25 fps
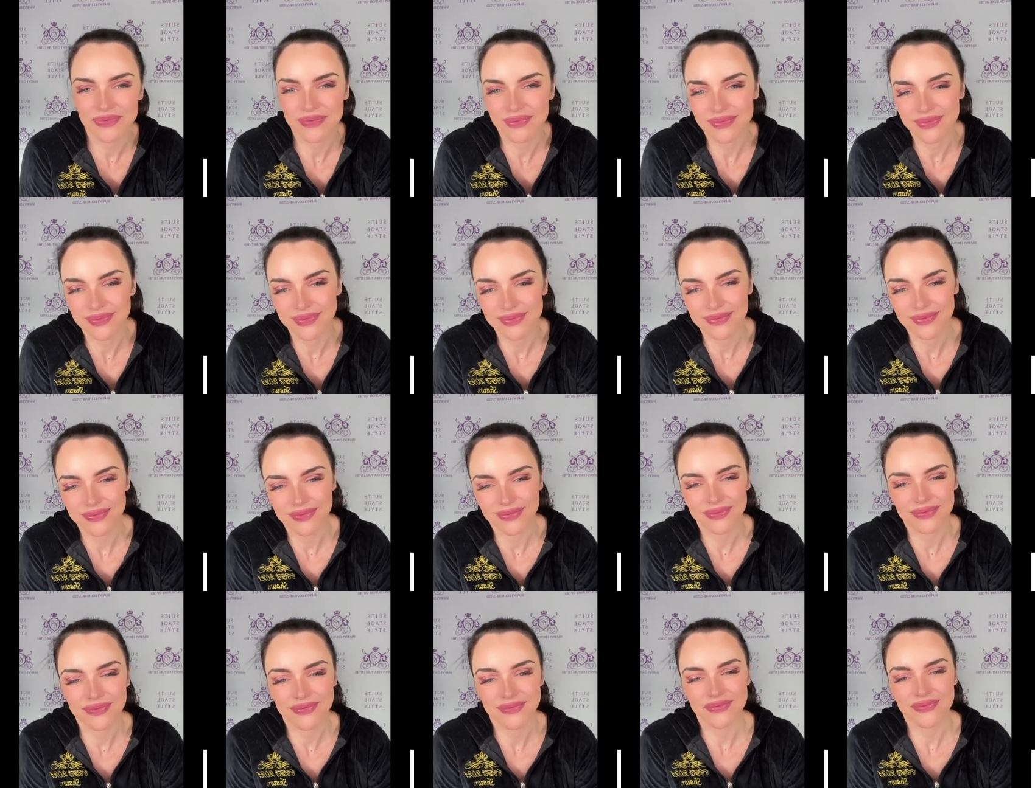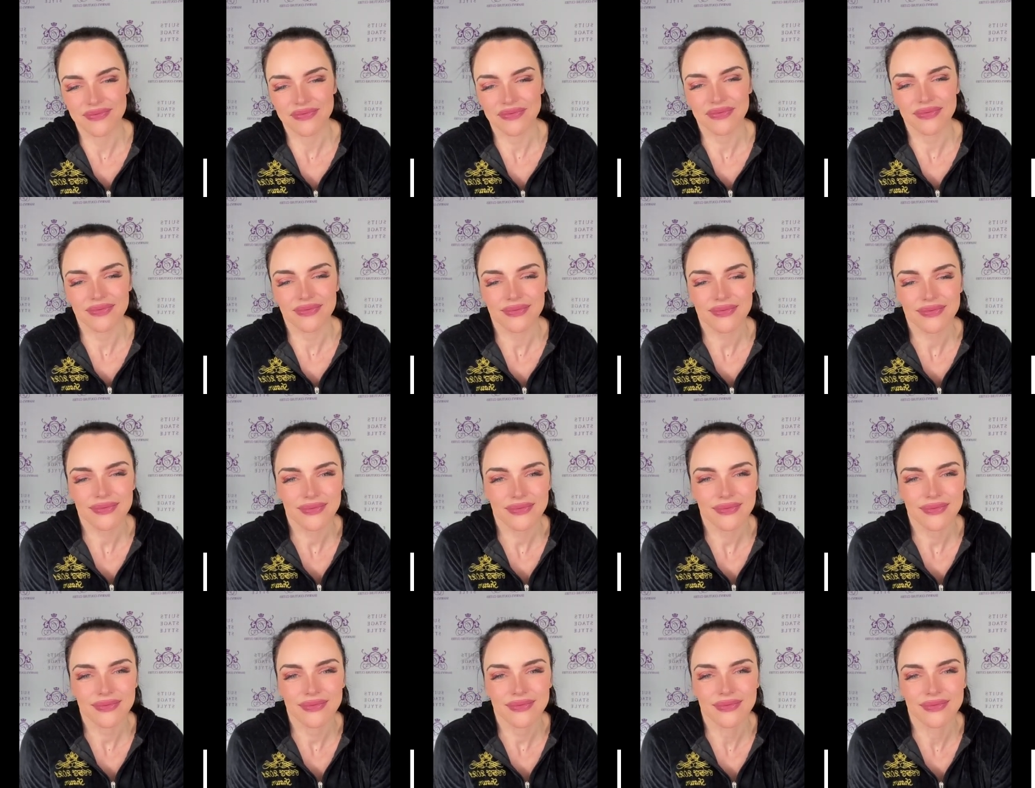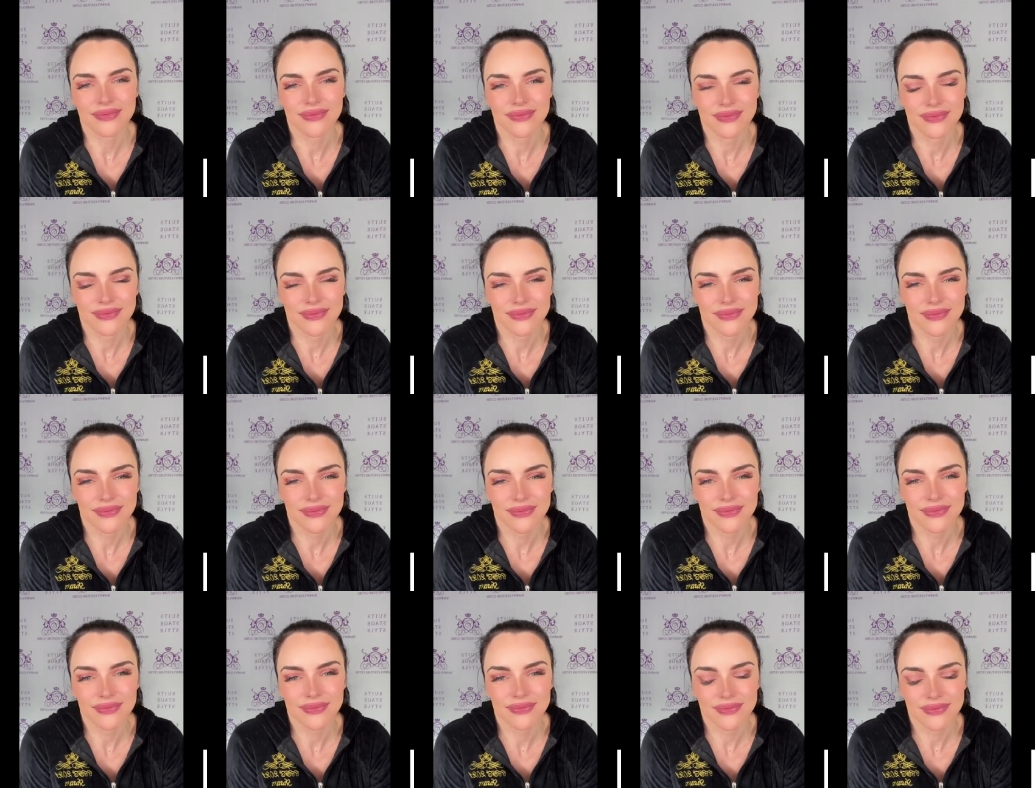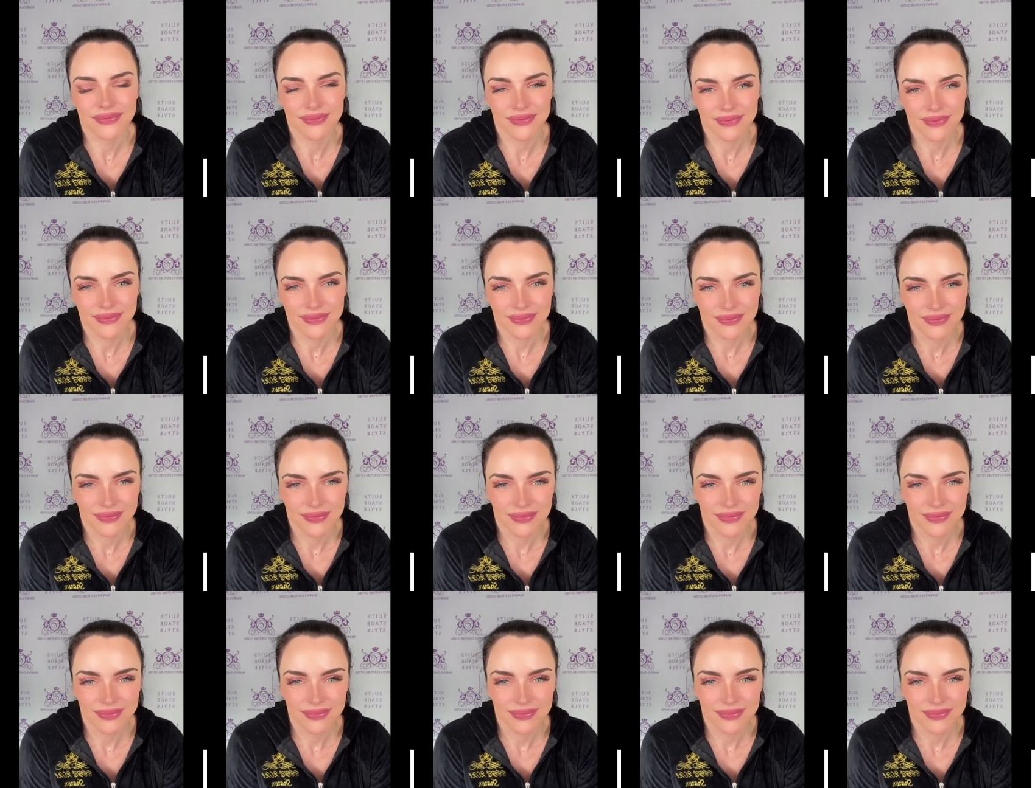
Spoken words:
Nothing is said.